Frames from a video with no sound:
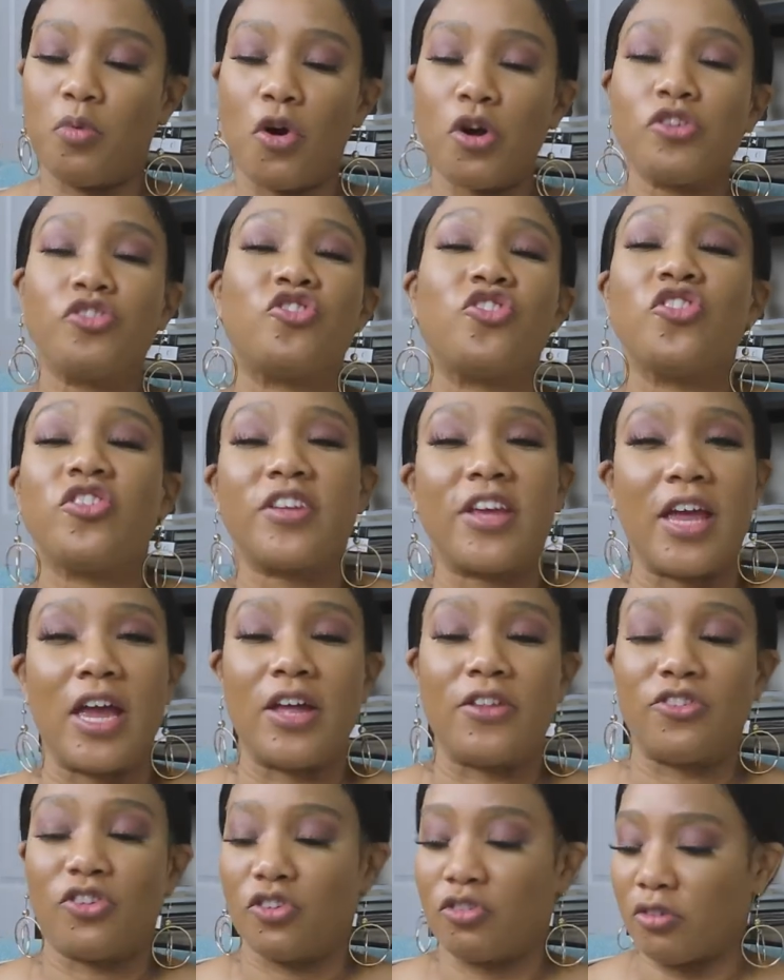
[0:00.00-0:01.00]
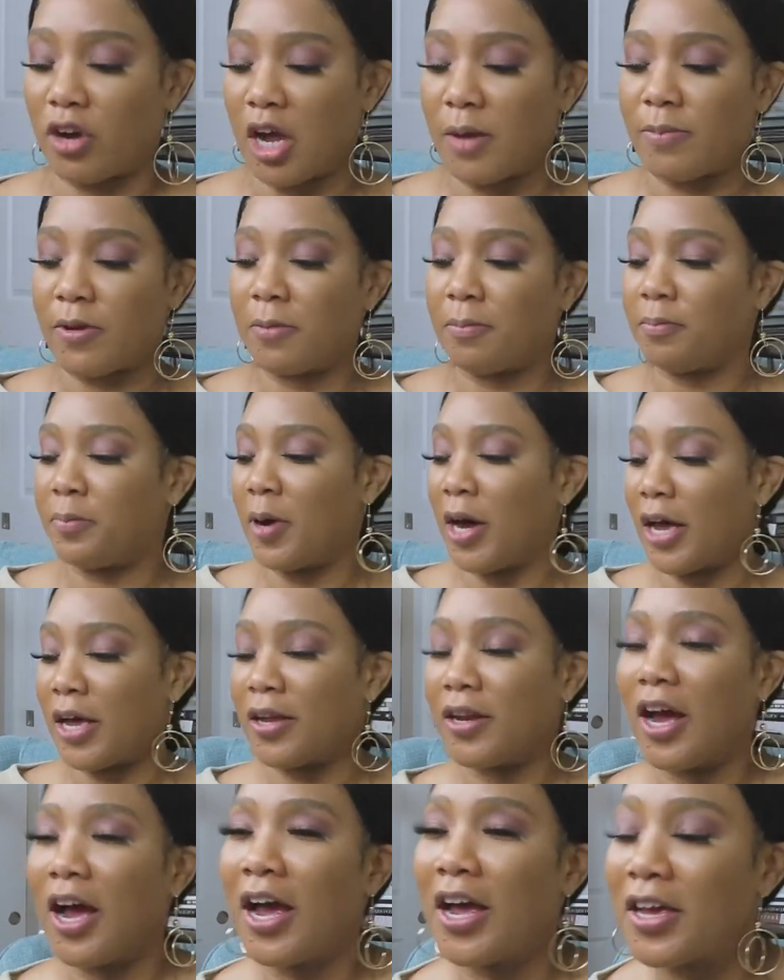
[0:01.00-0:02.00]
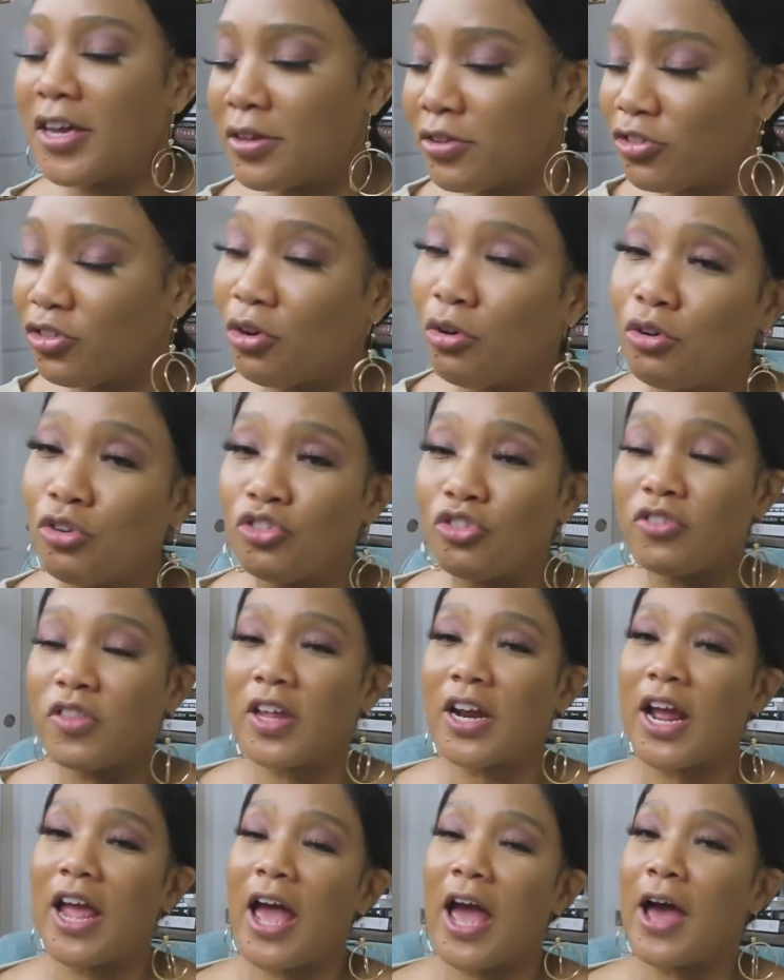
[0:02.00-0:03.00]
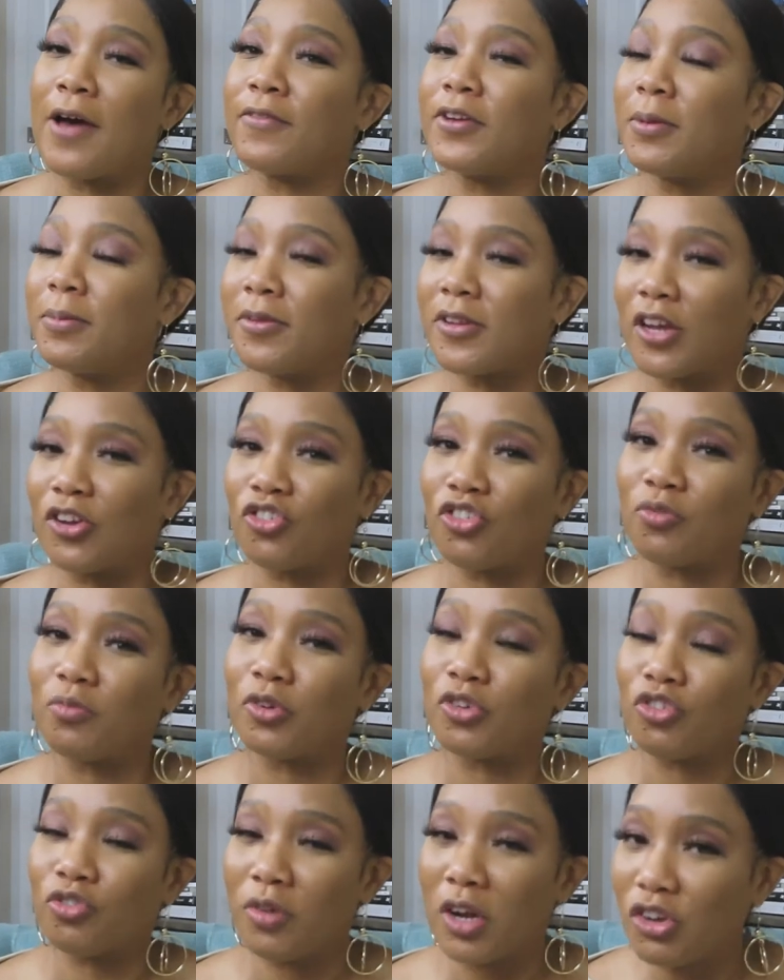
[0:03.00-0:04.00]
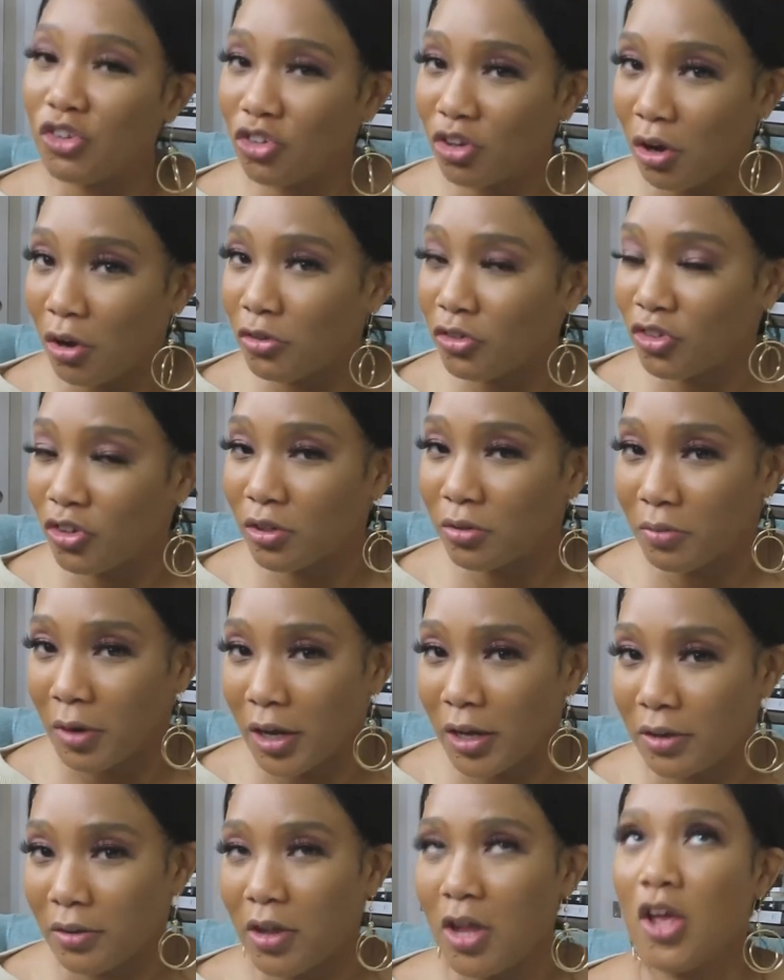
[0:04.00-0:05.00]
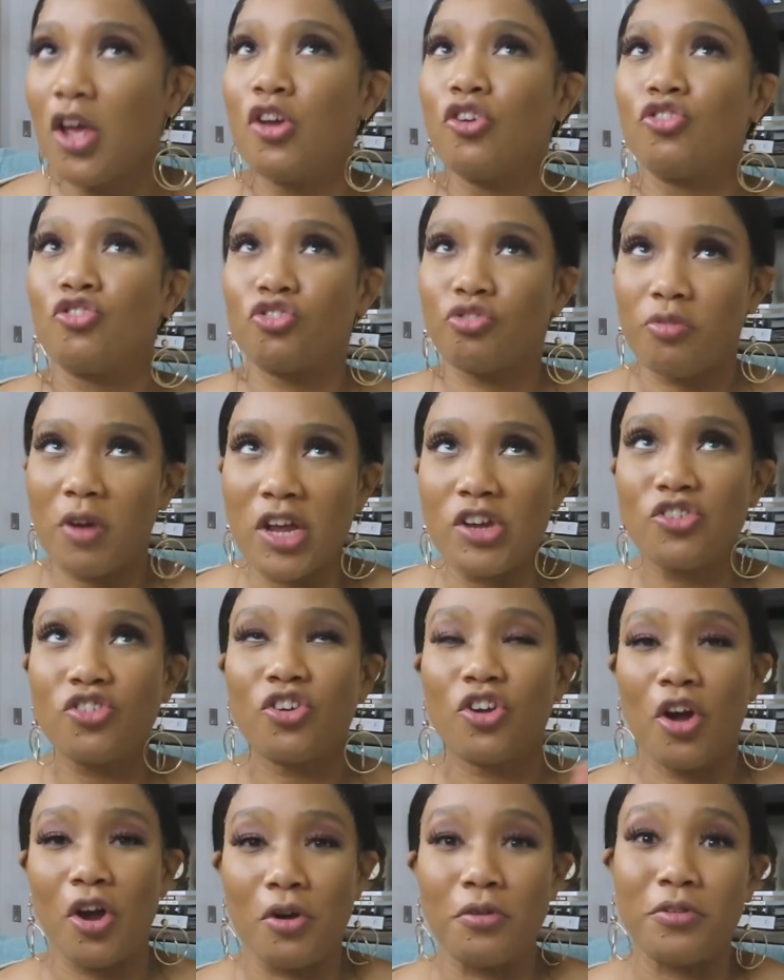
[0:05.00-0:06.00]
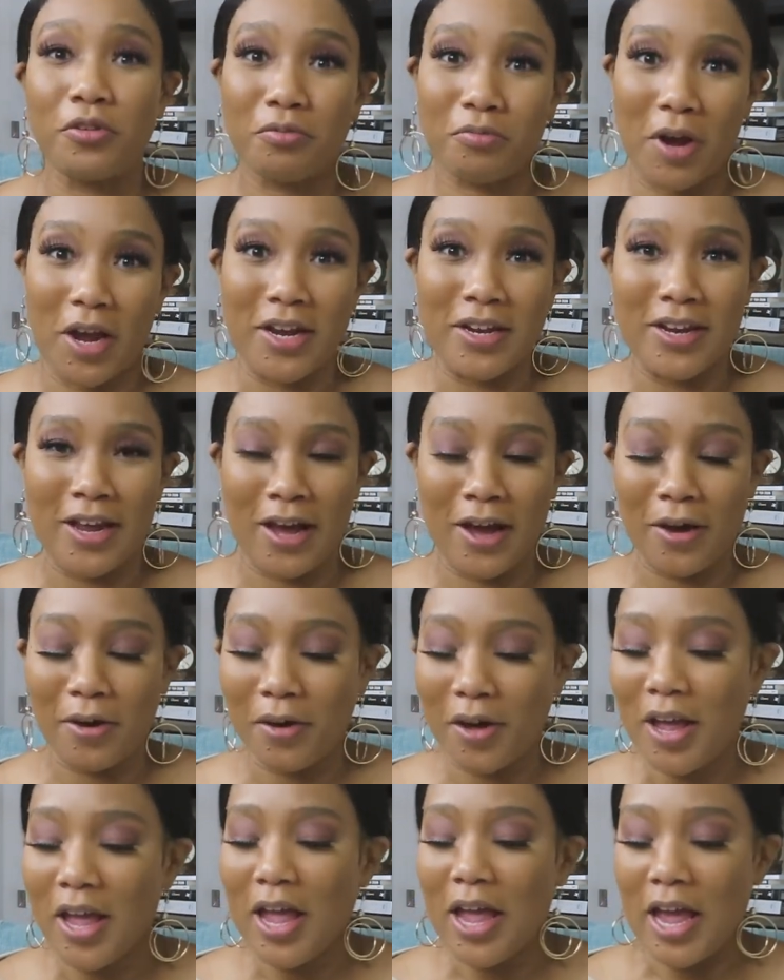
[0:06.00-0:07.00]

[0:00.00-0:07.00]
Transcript: words just can't describe it. But I told you that I have an obsession with trench coaches, right? Trench coats right now.